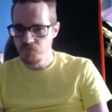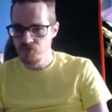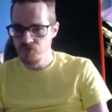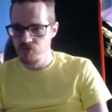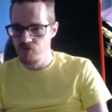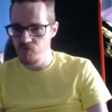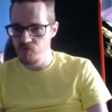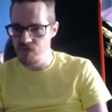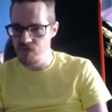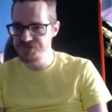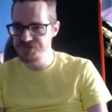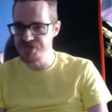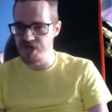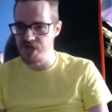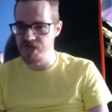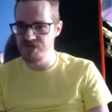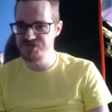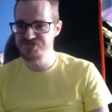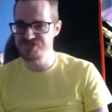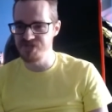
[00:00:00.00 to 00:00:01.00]
with
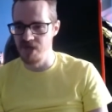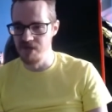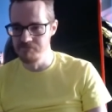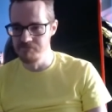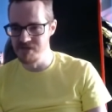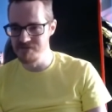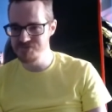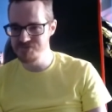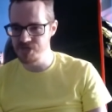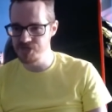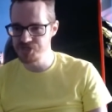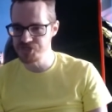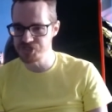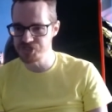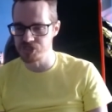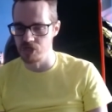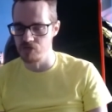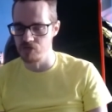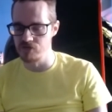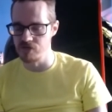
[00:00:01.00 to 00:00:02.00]
uh, some of the
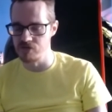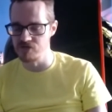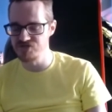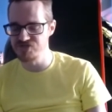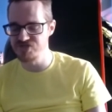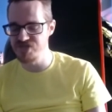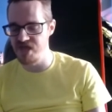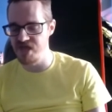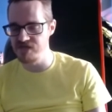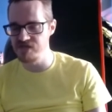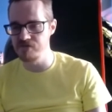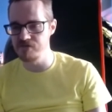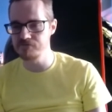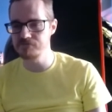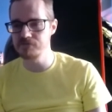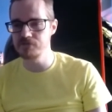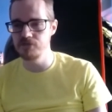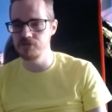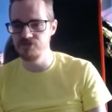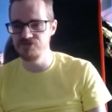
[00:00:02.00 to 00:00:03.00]
shooters that you
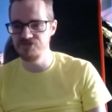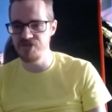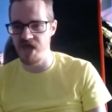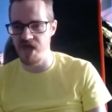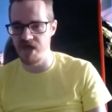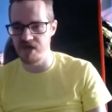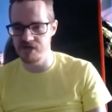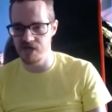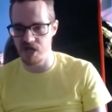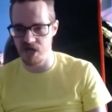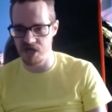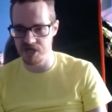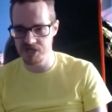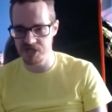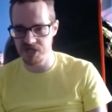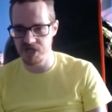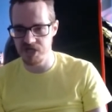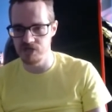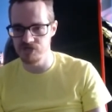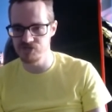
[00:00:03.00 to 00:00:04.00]
that uh,
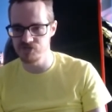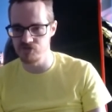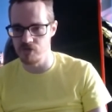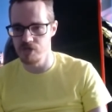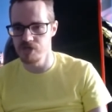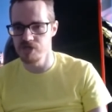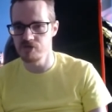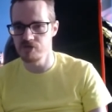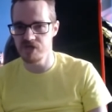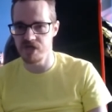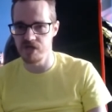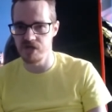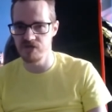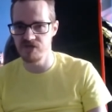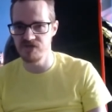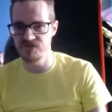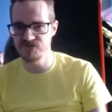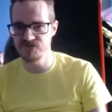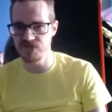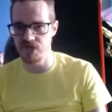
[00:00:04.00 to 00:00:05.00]
Kid Shoryuken
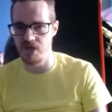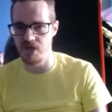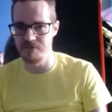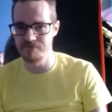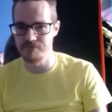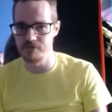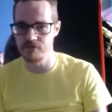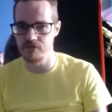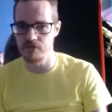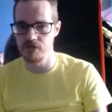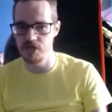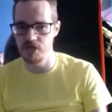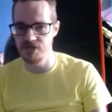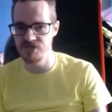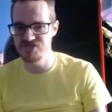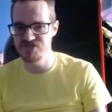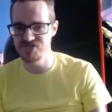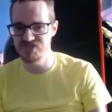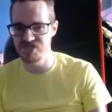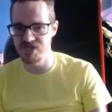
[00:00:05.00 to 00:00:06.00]
has covered on
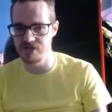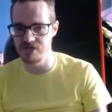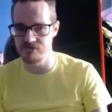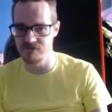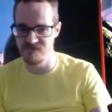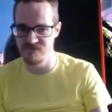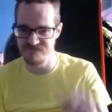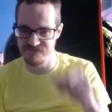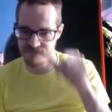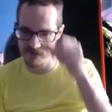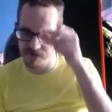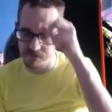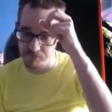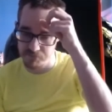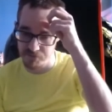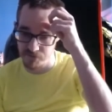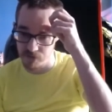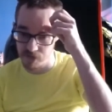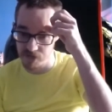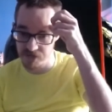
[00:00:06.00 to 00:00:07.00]
his channel for
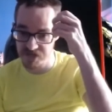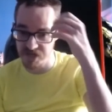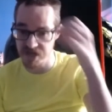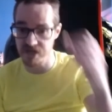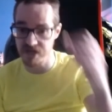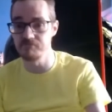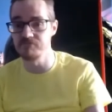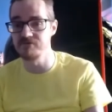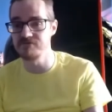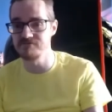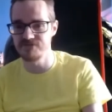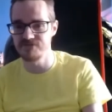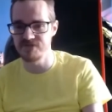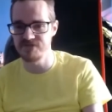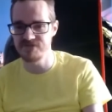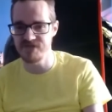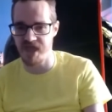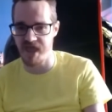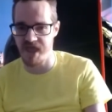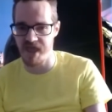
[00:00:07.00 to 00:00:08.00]
Import Game of the
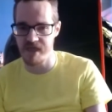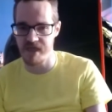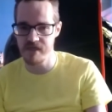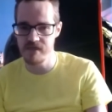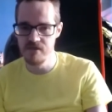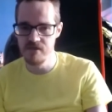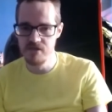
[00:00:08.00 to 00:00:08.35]
Day.